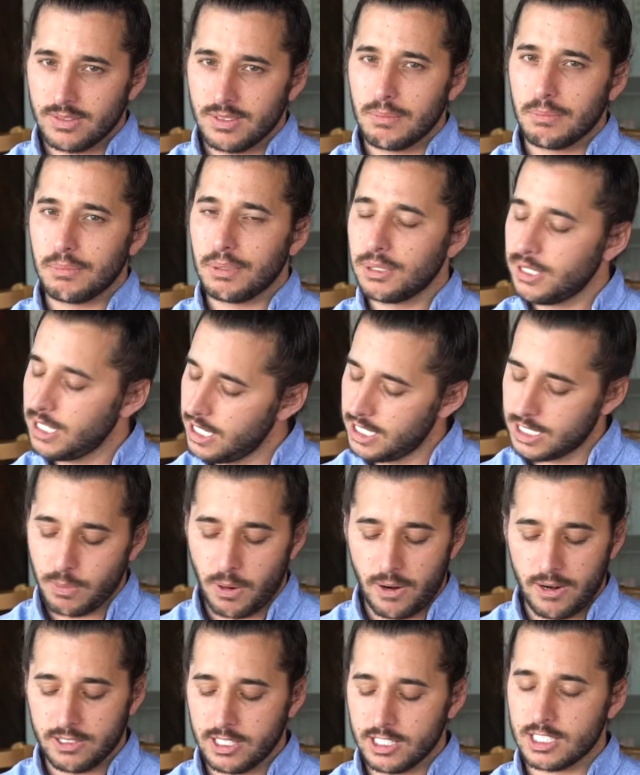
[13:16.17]
please
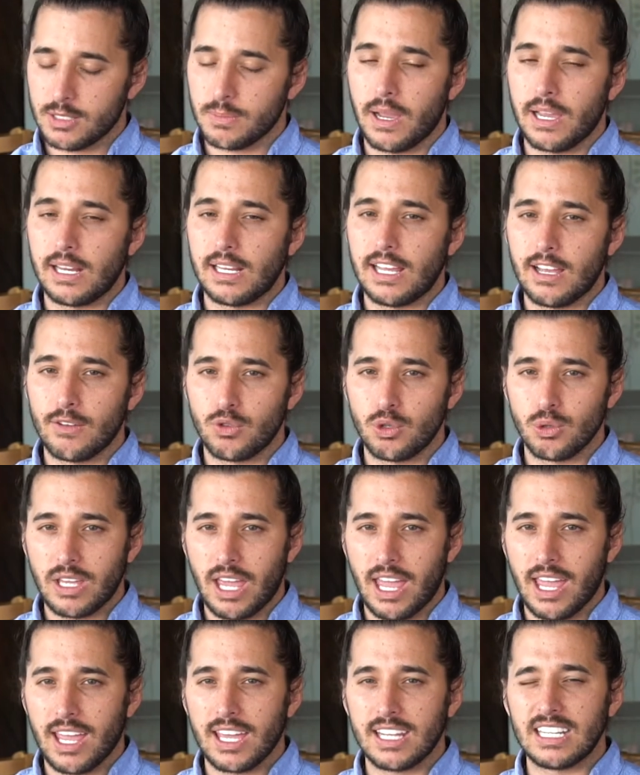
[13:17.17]
participate if you
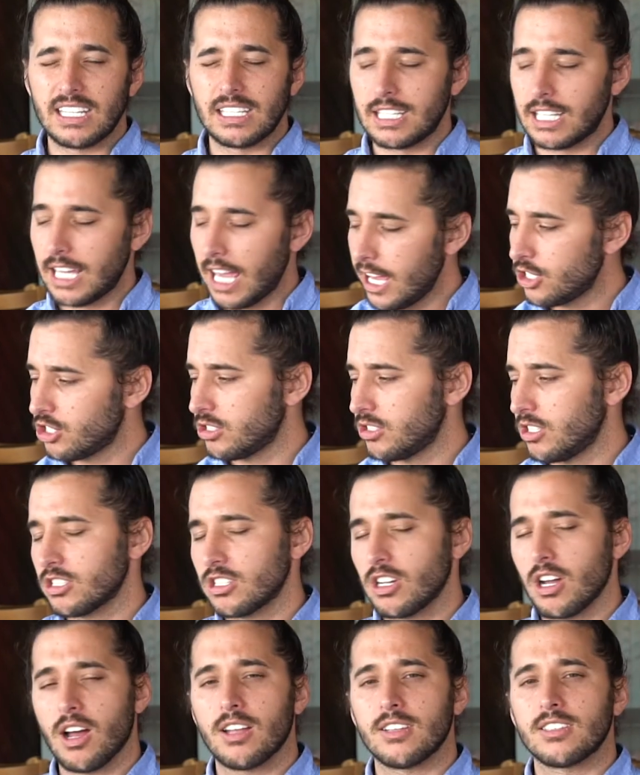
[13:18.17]
can. Engage in this
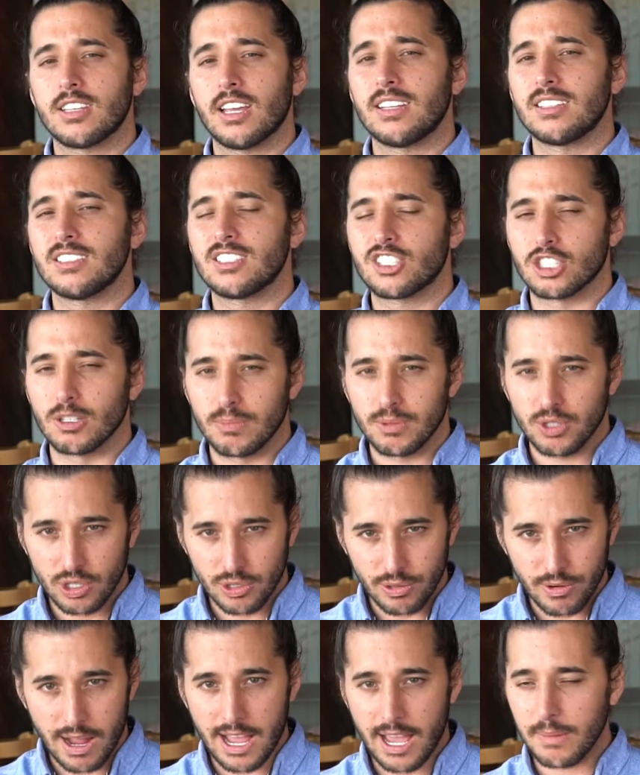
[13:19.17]
content,
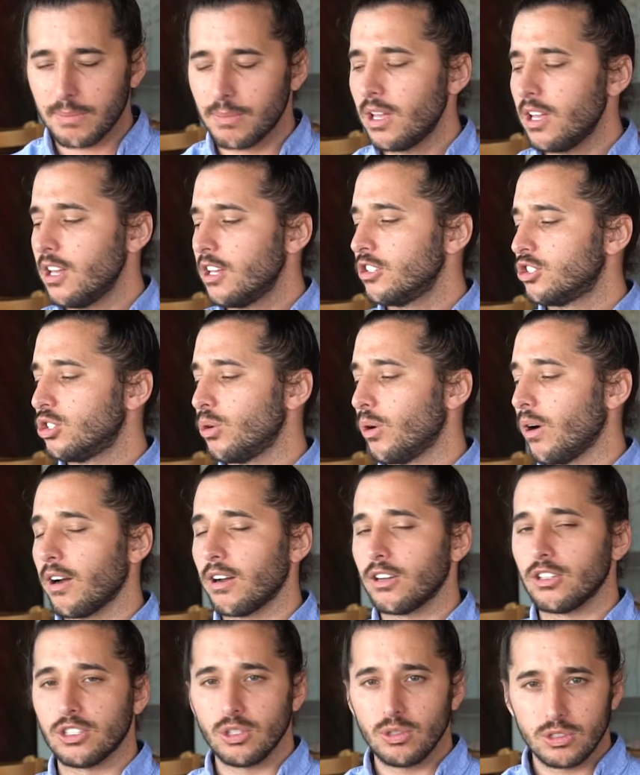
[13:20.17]
subscribe to our
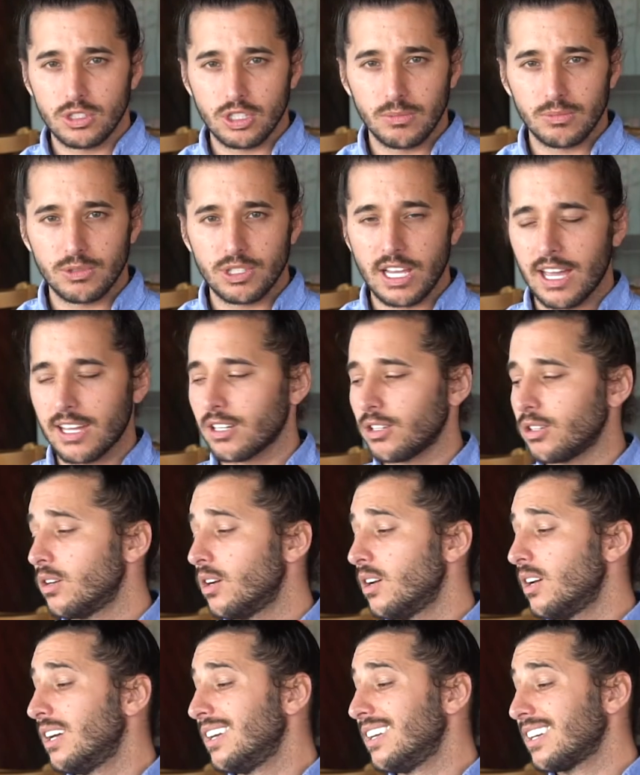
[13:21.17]
YouTube channel,
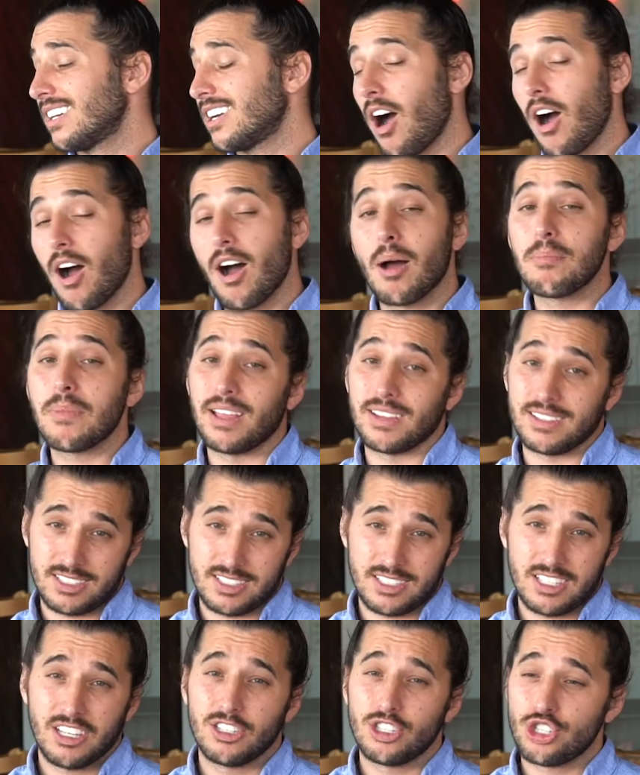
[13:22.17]

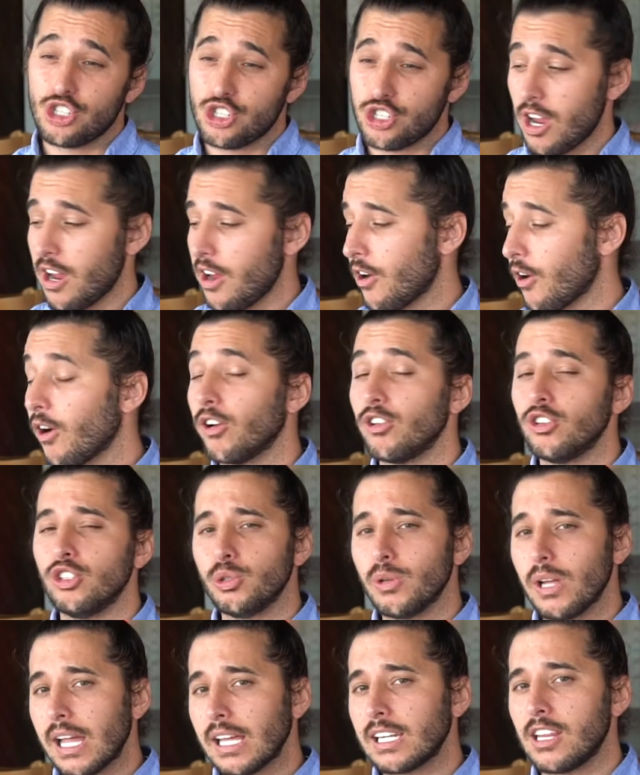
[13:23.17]
comment, share, do
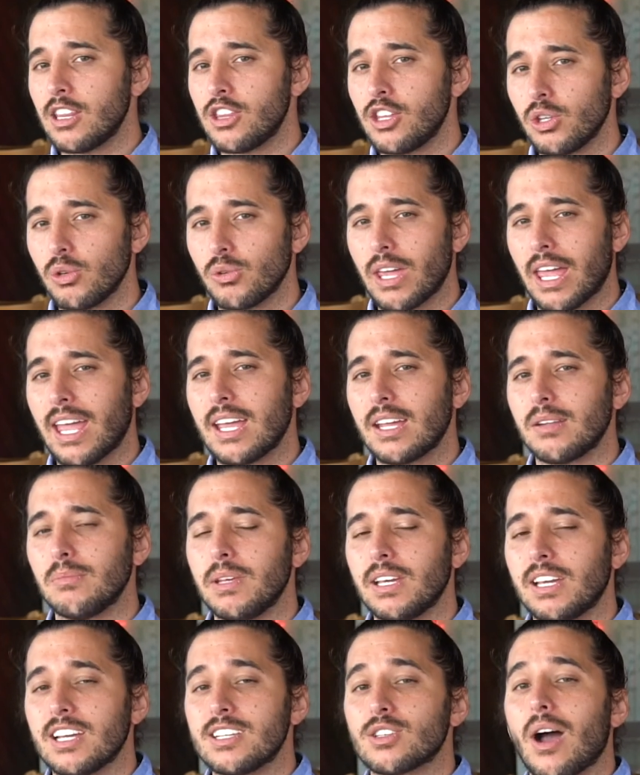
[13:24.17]
anything you can,
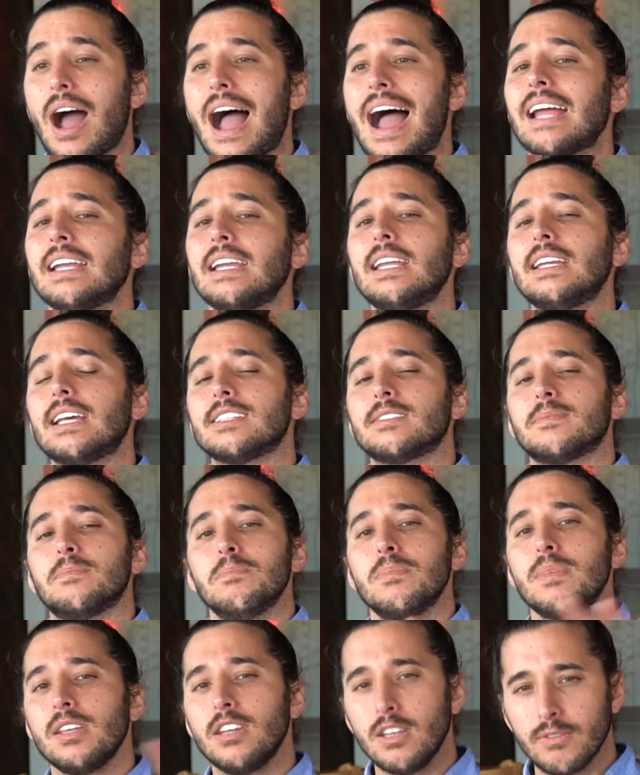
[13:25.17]
because I need as
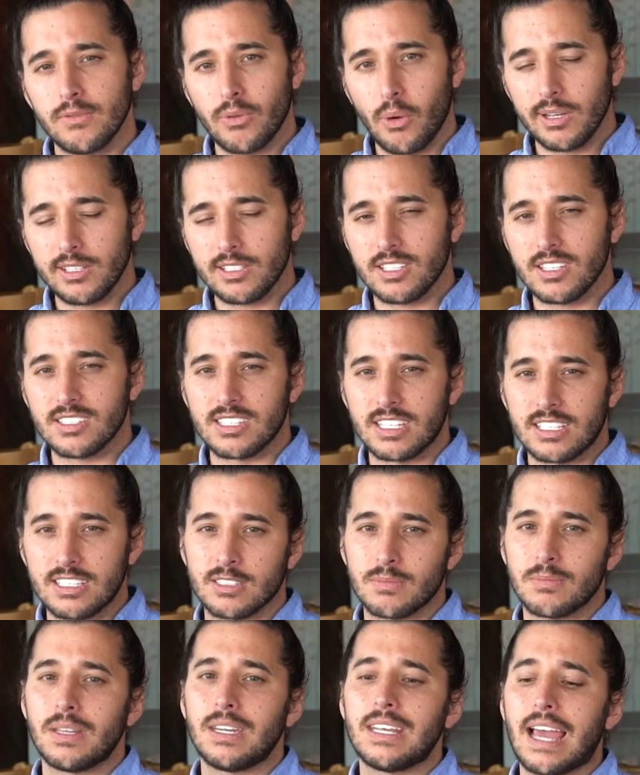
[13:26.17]
many voices and as
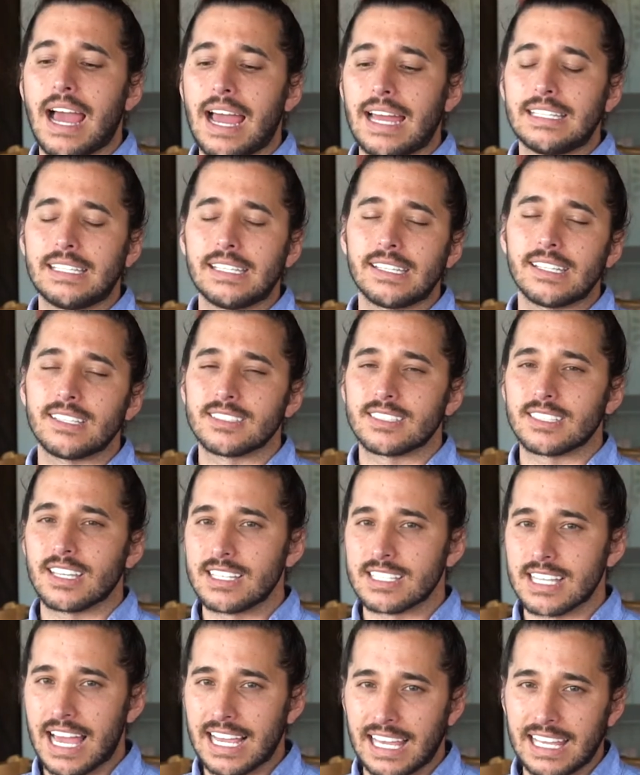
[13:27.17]
many ideas as
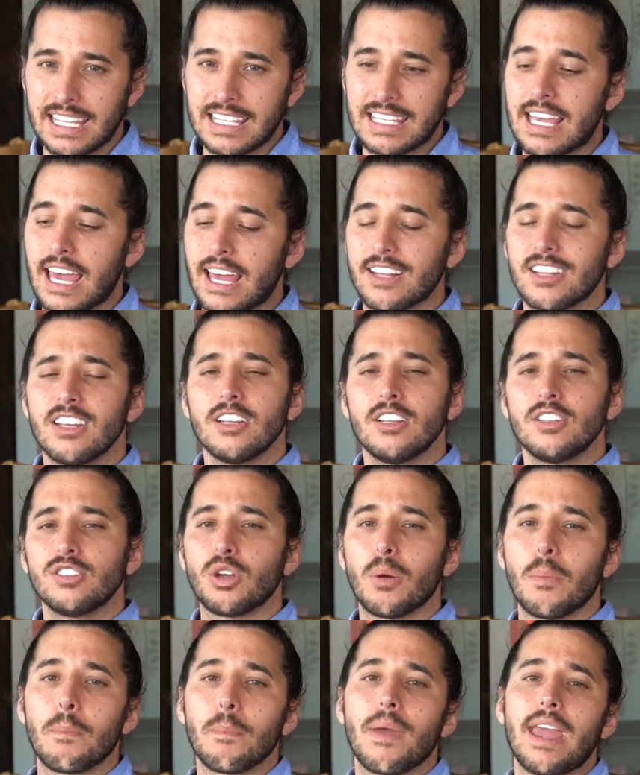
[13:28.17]
I can get
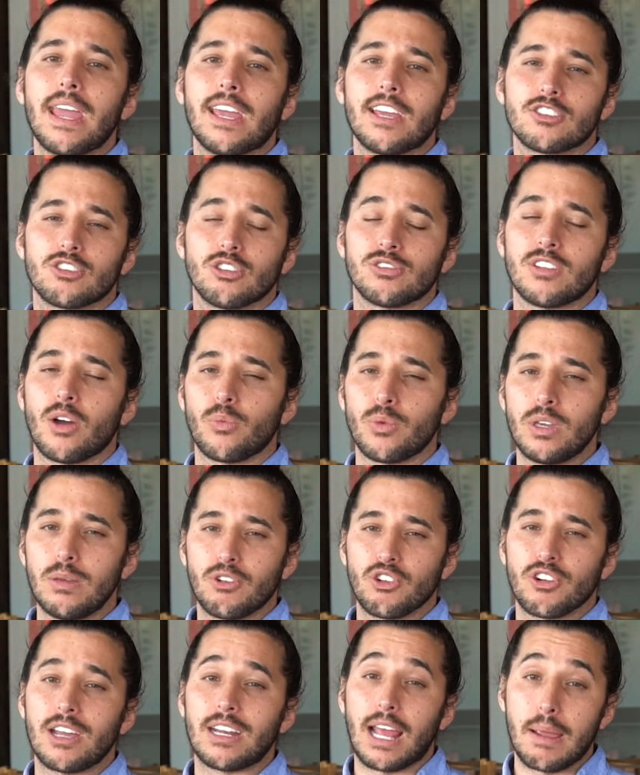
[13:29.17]
to make it so that we
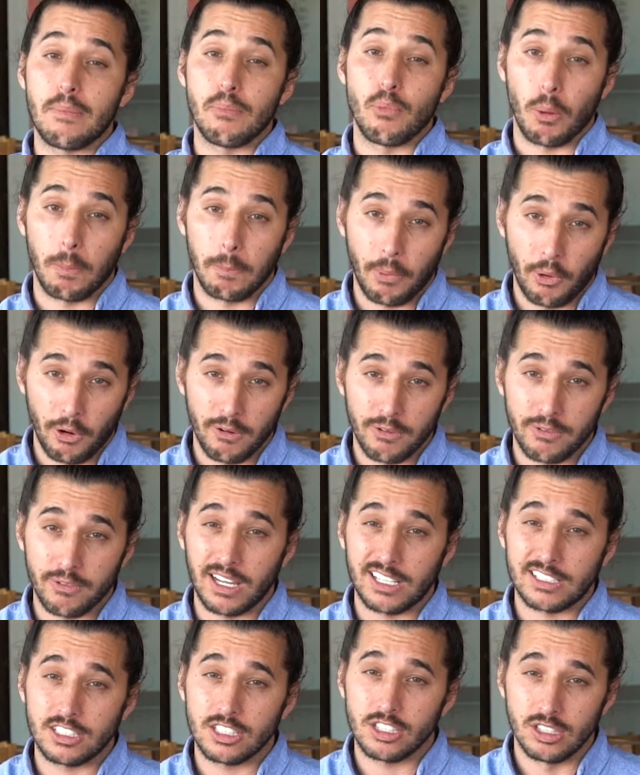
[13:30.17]
create a more
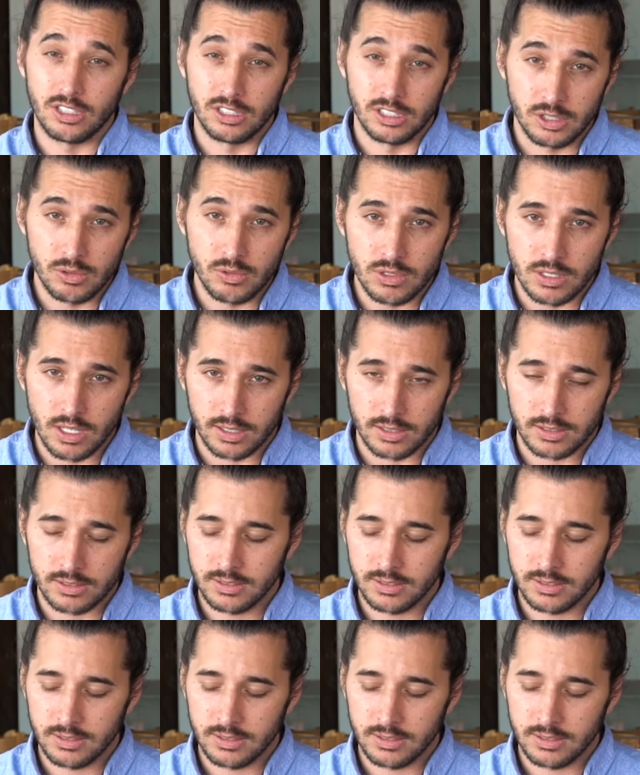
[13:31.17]
perfect union.